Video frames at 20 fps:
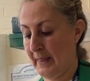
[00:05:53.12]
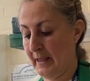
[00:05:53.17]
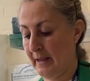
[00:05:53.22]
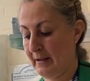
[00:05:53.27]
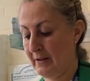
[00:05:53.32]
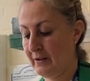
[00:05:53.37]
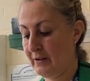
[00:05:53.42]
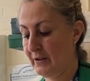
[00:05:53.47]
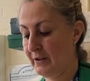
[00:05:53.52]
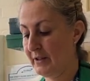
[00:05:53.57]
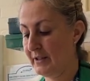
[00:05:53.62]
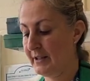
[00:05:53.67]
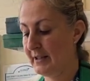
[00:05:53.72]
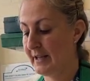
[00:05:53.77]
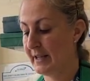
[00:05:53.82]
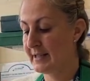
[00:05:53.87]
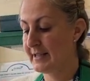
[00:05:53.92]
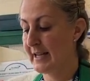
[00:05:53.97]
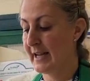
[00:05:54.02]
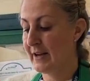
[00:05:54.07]
And cooking
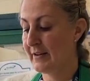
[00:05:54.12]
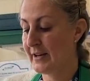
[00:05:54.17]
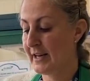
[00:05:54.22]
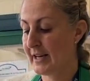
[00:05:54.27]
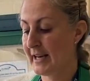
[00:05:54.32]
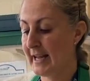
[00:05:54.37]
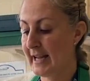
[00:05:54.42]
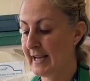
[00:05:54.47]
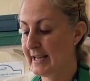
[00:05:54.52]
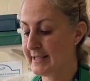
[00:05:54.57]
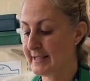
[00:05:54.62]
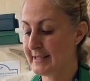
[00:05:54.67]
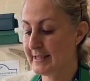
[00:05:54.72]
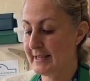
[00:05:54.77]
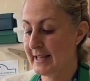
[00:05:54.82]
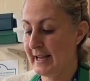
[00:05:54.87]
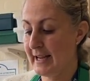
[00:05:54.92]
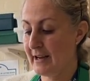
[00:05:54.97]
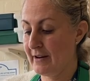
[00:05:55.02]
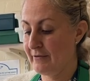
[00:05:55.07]
that down. And as
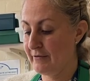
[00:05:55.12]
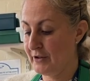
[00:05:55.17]
that